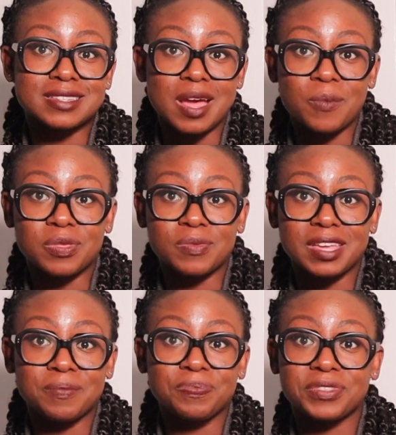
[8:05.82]
time with
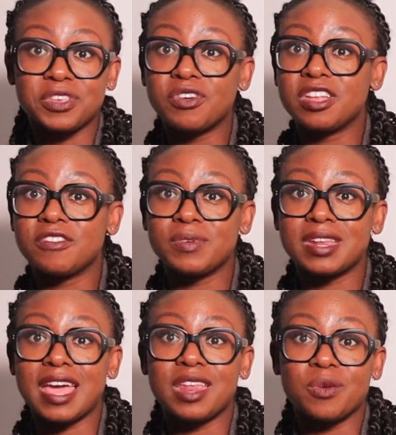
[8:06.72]
me. You could have
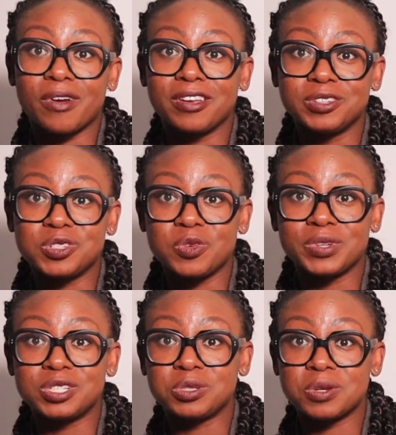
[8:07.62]
been anywhere on YouTube,
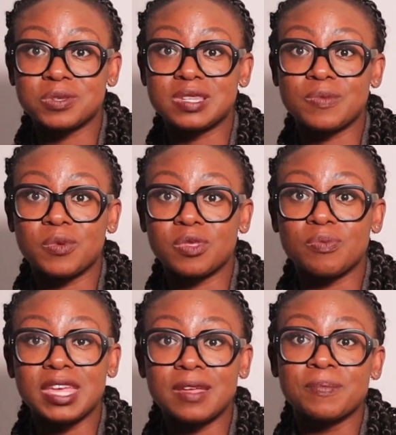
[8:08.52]
but you chose to be with
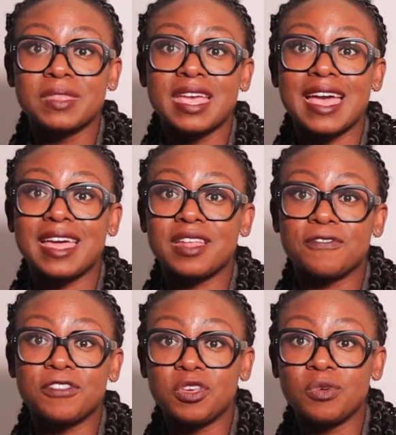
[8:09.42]
me. And
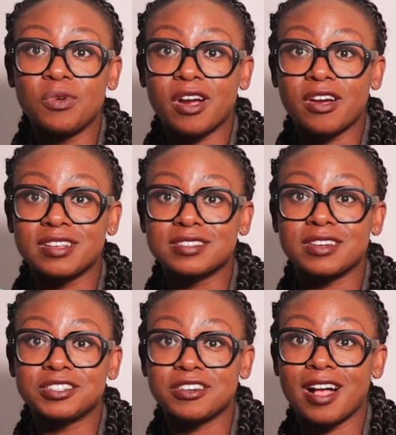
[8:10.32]
if you are going to
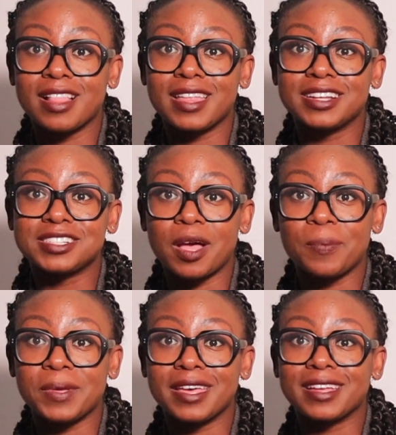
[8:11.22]
start your holiday
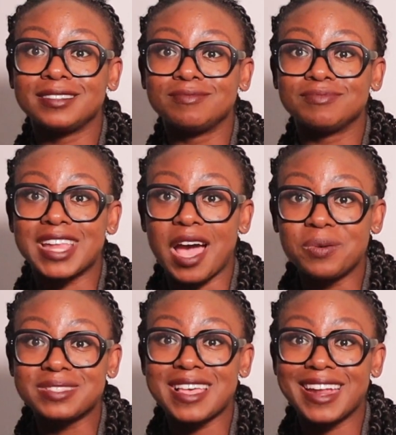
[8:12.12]
shopping,
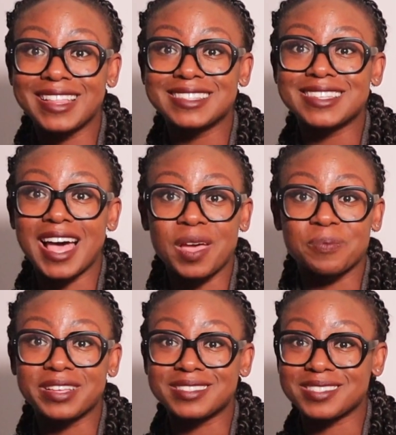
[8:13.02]
now is kind of the time,
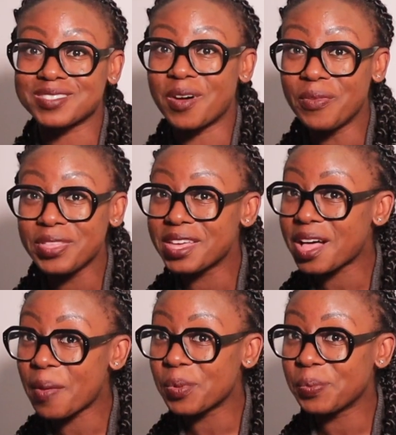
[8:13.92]
because there's only a
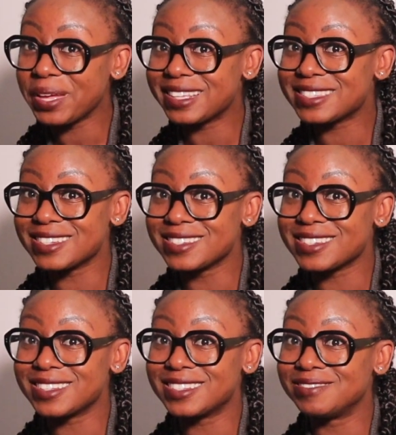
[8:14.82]
couple weeks
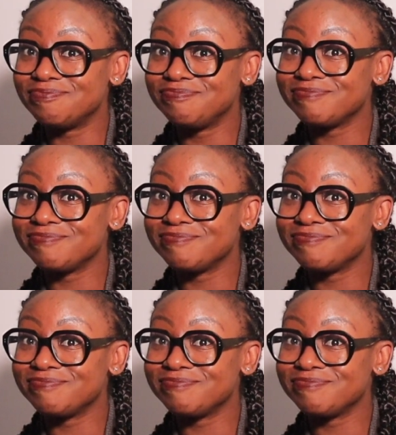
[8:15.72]
until